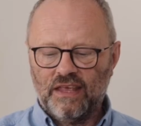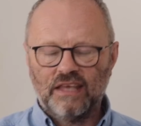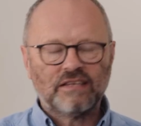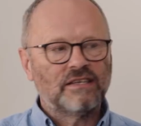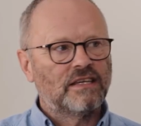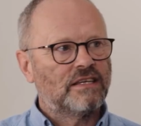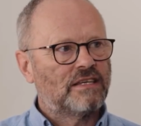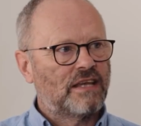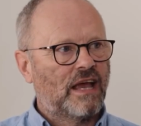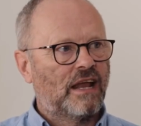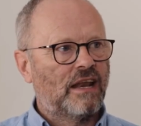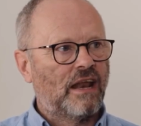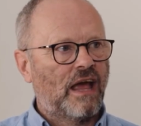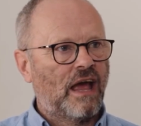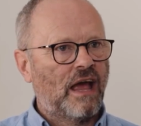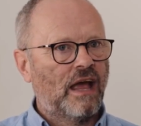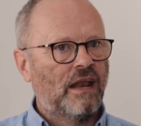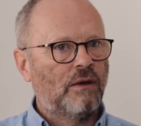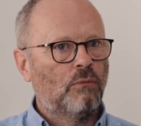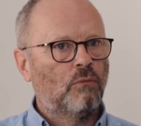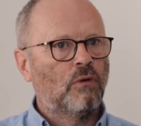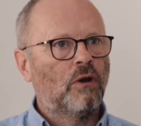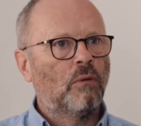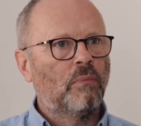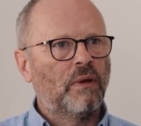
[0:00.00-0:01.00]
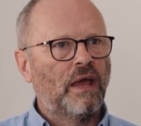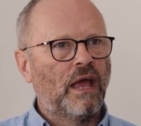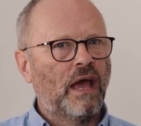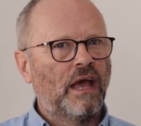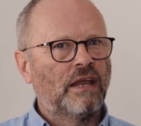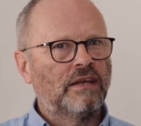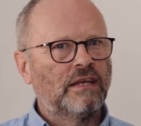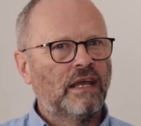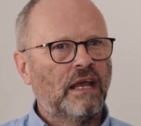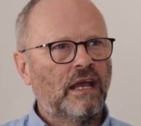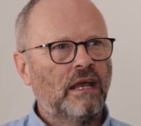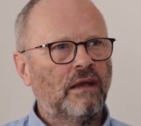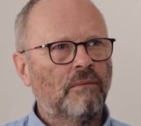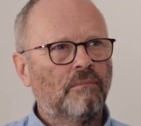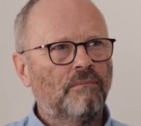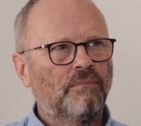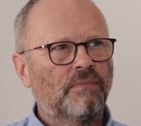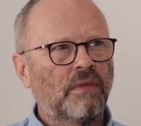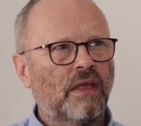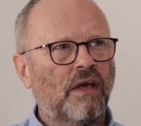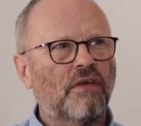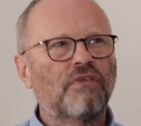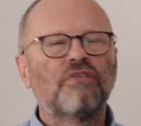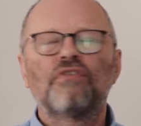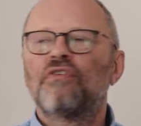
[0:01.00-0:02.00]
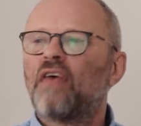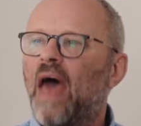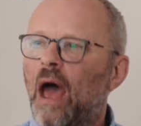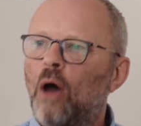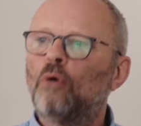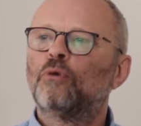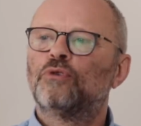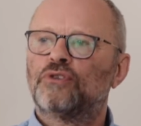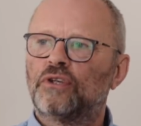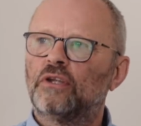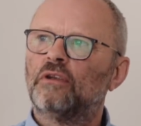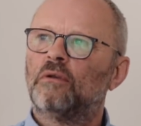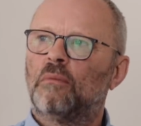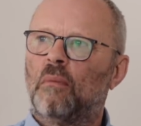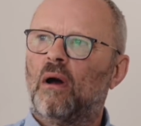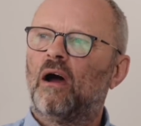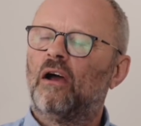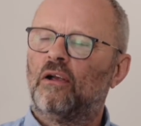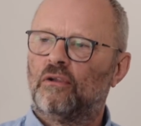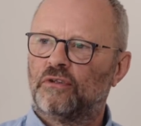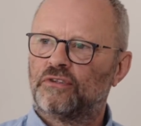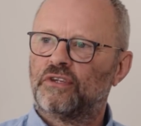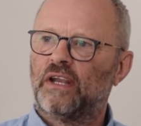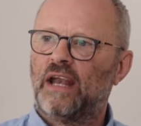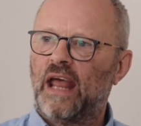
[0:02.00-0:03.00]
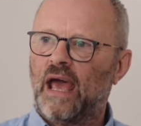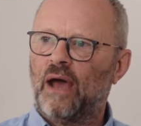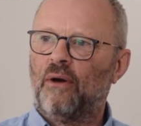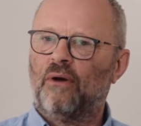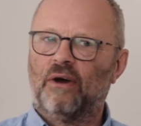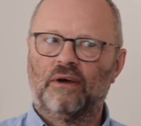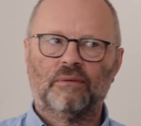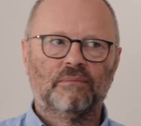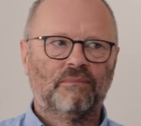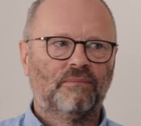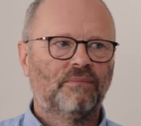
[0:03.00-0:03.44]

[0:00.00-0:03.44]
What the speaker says: This will be adding 1,000 miles an hour.